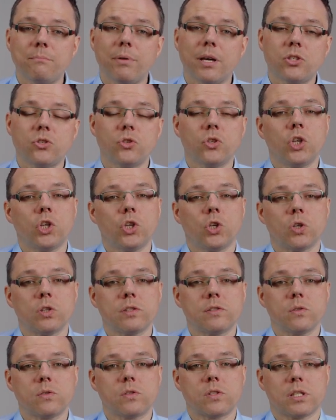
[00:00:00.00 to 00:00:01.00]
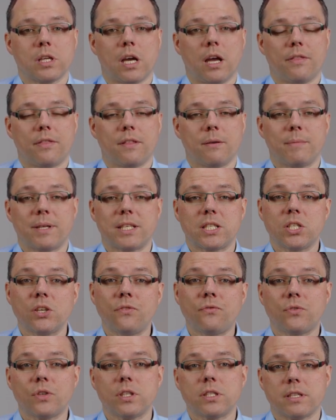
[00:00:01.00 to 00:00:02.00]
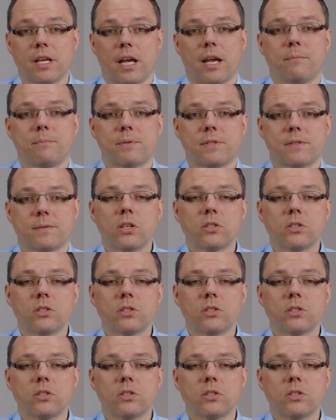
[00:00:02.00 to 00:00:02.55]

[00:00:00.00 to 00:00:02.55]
but you can also start them at different times.